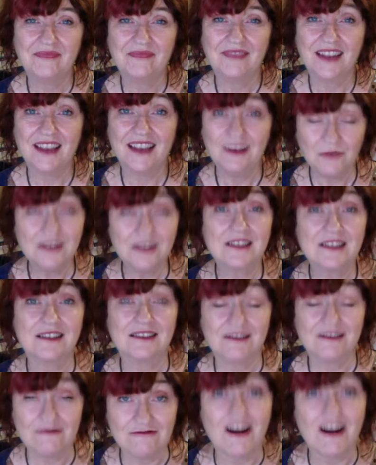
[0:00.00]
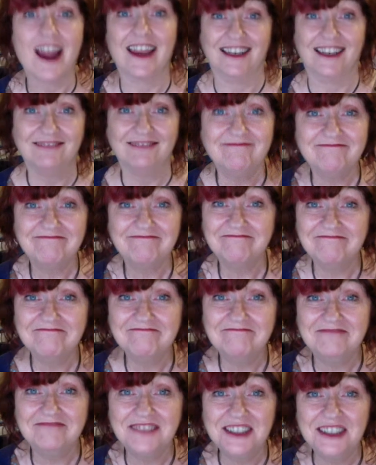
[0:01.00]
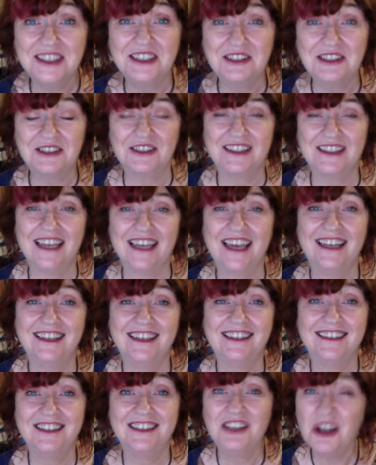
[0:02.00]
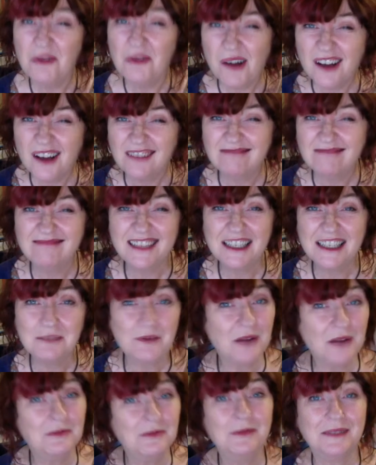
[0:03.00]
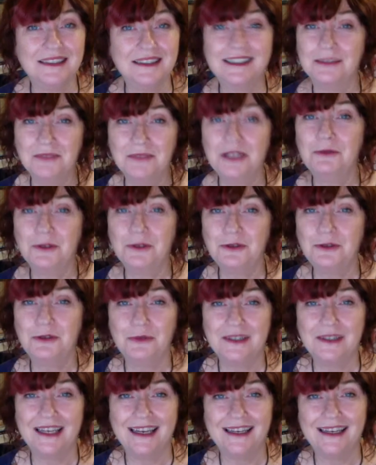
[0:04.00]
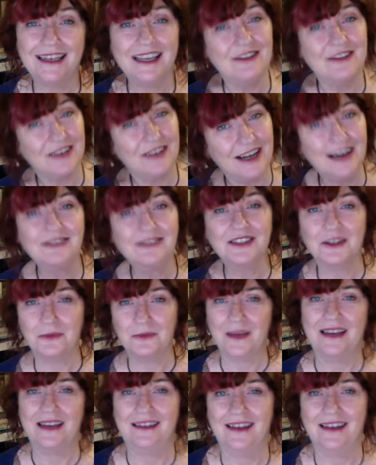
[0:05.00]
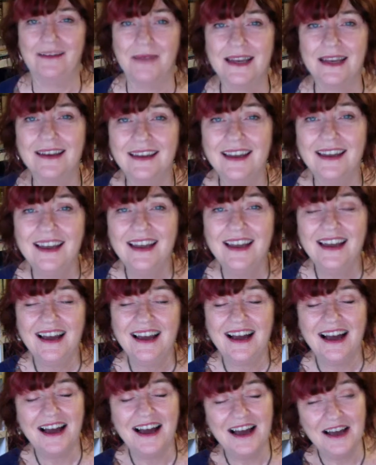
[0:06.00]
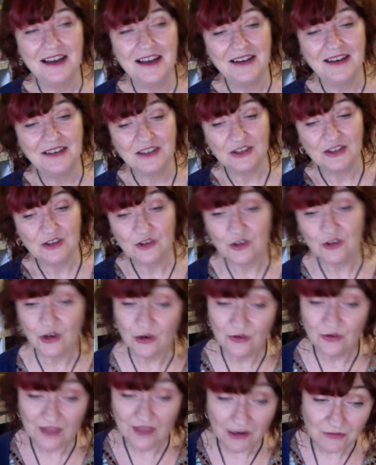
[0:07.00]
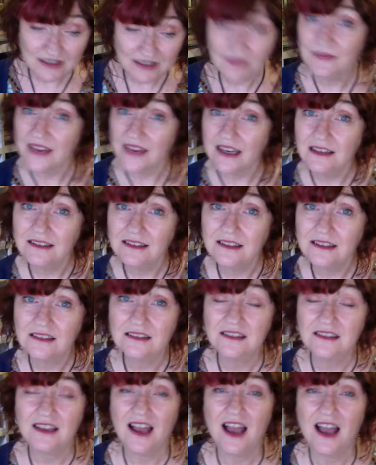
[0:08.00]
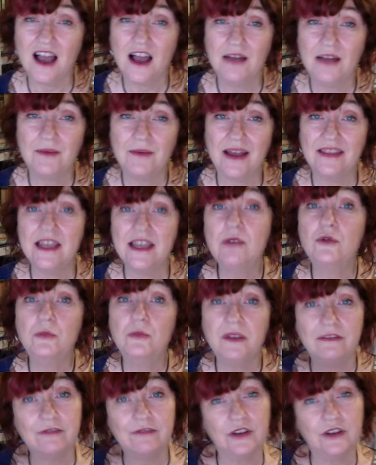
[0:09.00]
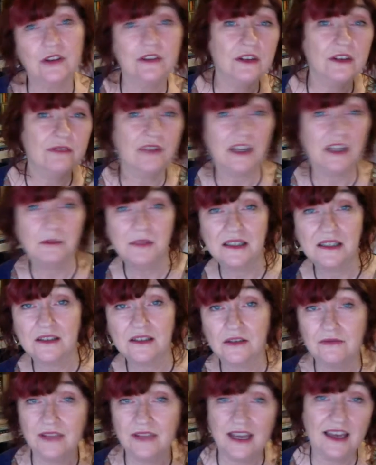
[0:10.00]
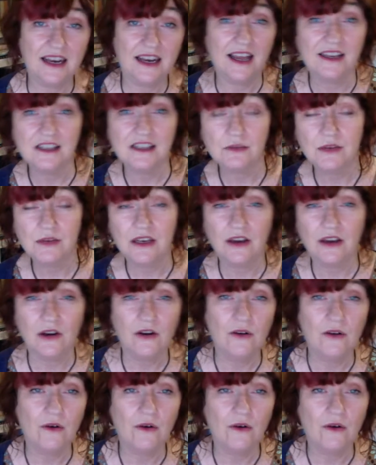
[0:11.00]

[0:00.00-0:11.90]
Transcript: It was great, really good. And you know what? It's probably something we'll do again even after the pandemic. So that was Fearless. And there will be further developments of that as we go